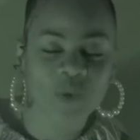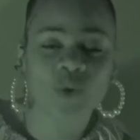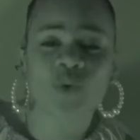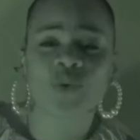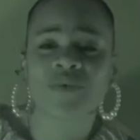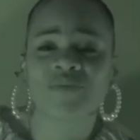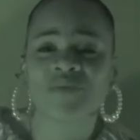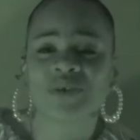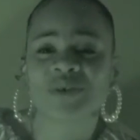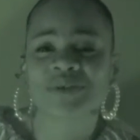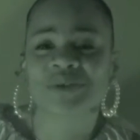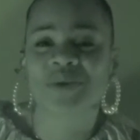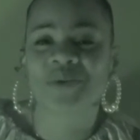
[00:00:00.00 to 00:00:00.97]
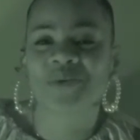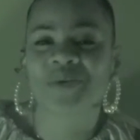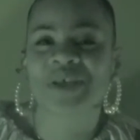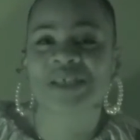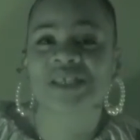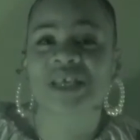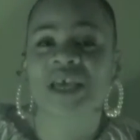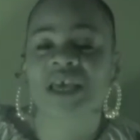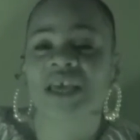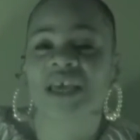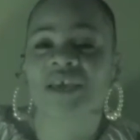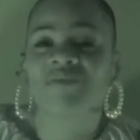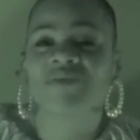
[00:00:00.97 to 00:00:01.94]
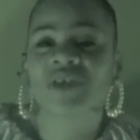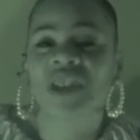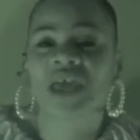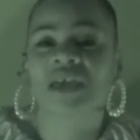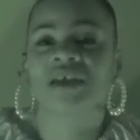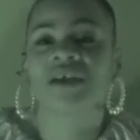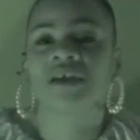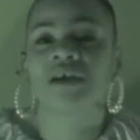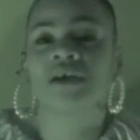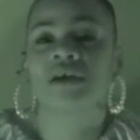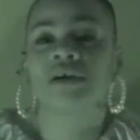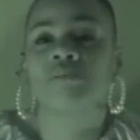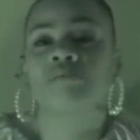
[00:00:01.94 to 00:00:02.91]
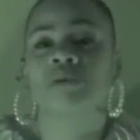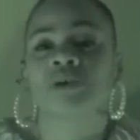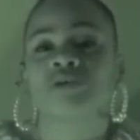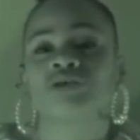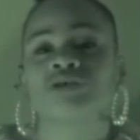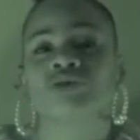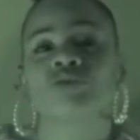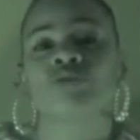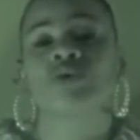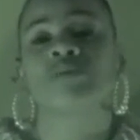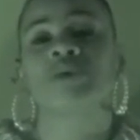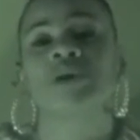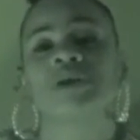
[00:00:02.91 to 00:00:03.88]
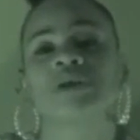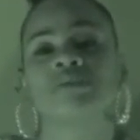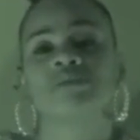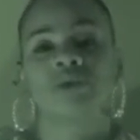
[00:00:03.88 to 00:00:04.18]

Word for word: Oh, it feels so. It's, it feel like a burst of warmth that keep